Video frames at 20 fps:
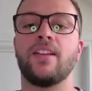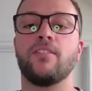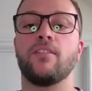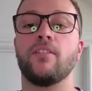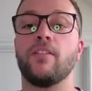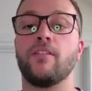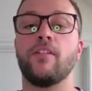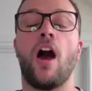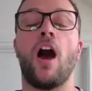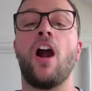
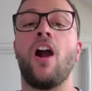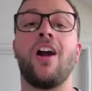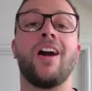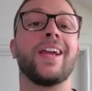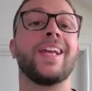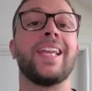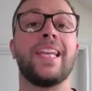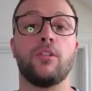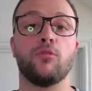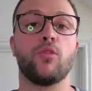
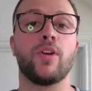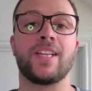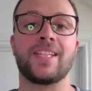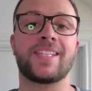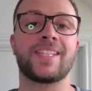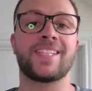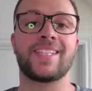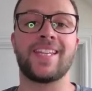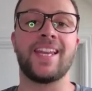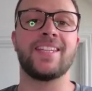highly
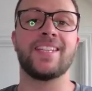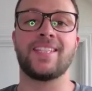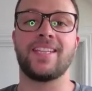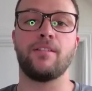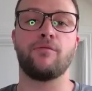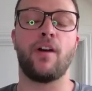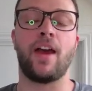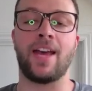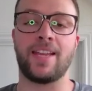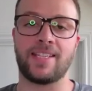risk
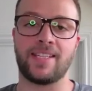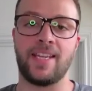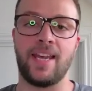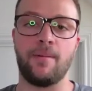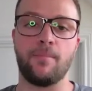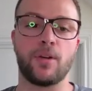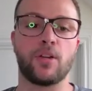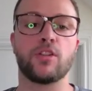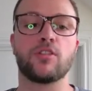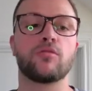sensitive asset,
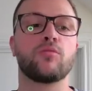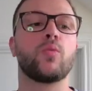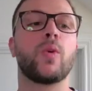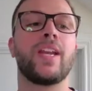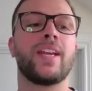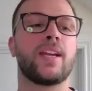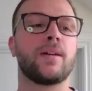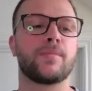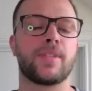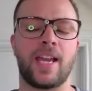because when
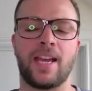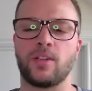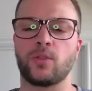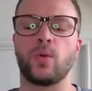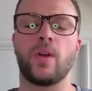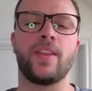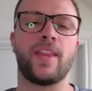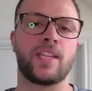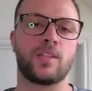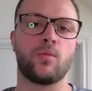it comes down to
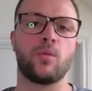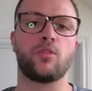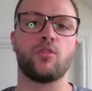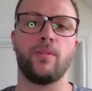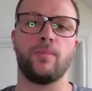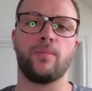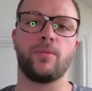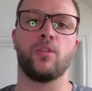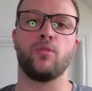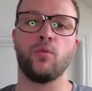it, that's what
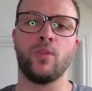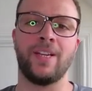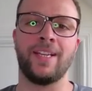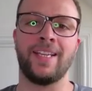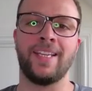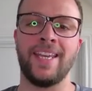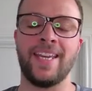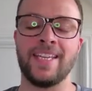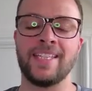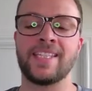crypto
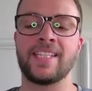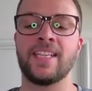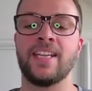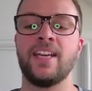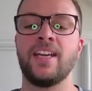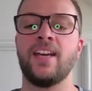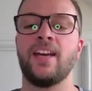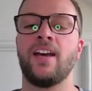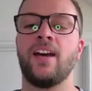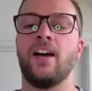really is.
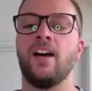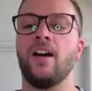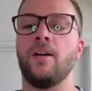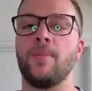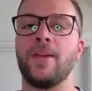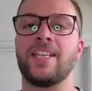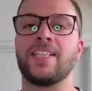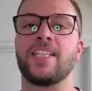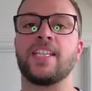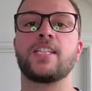
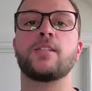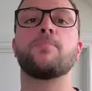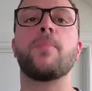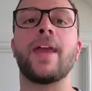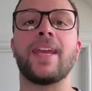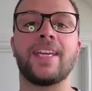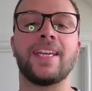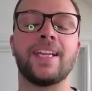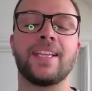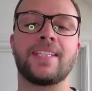It's a
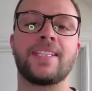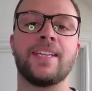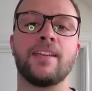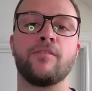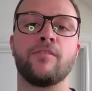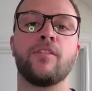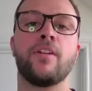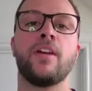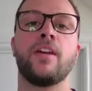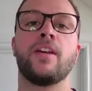
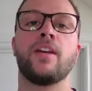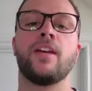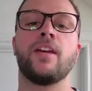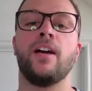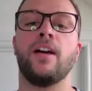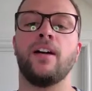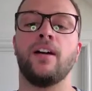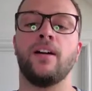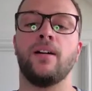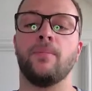speculative
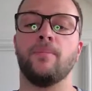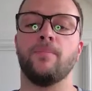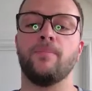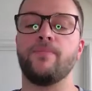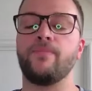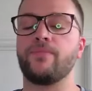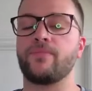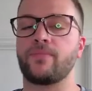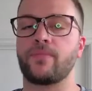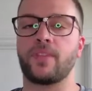
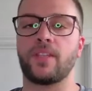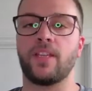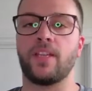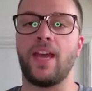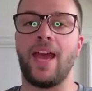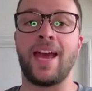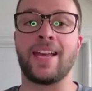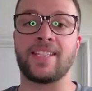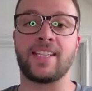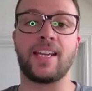
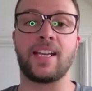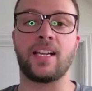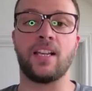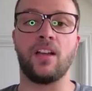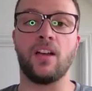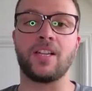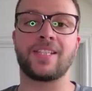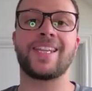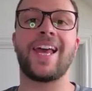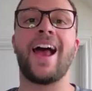asset
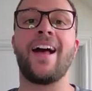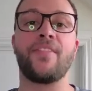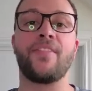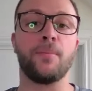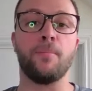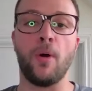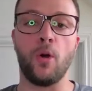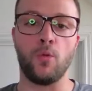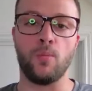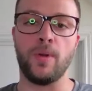class at the
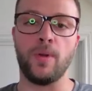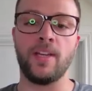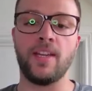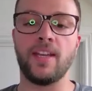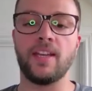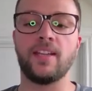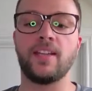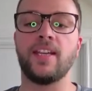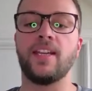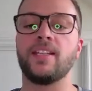moment,
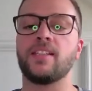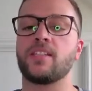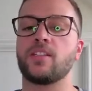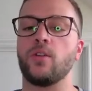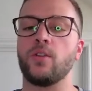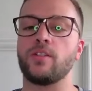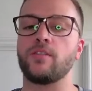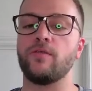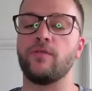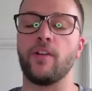so
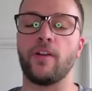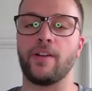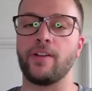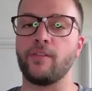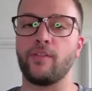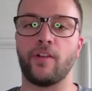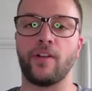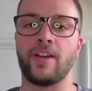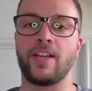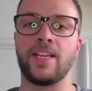it's
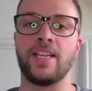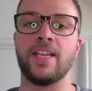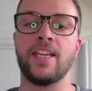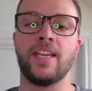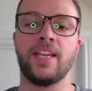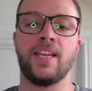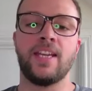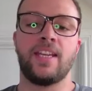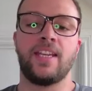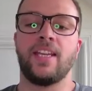
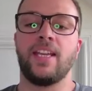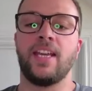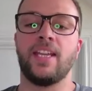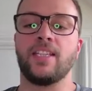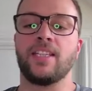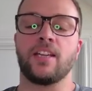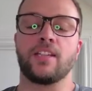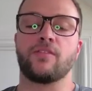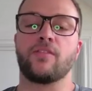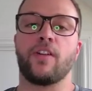it
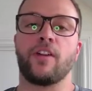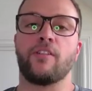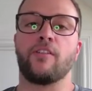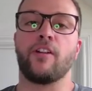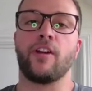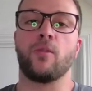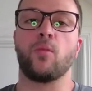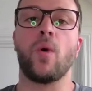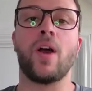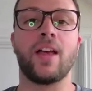does
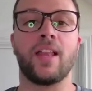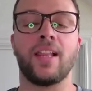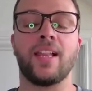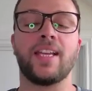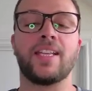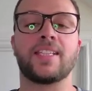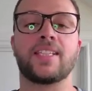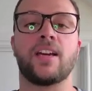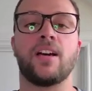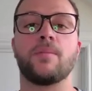very well
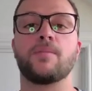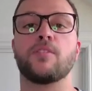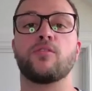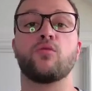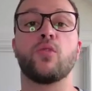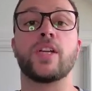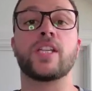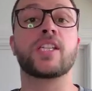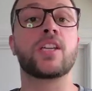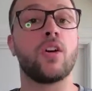in times of
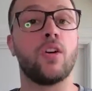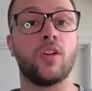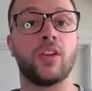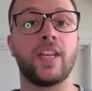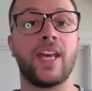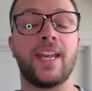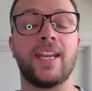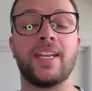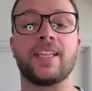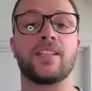risk on,
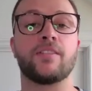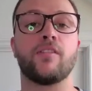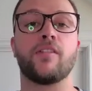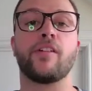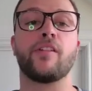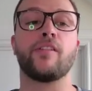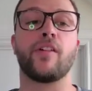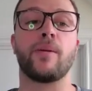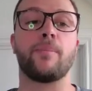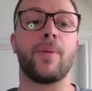and it does
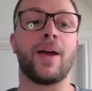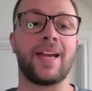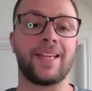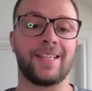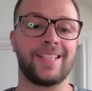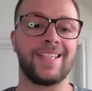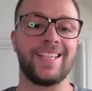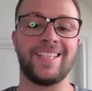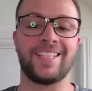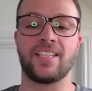very
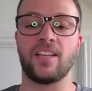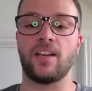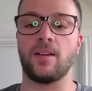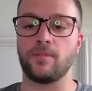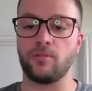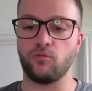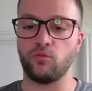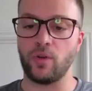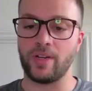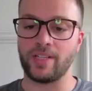badly in times
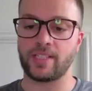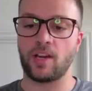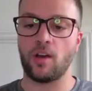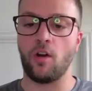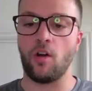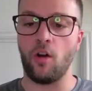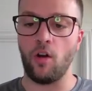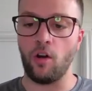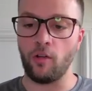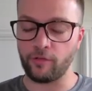of risk
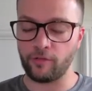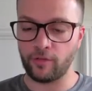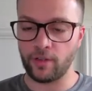off.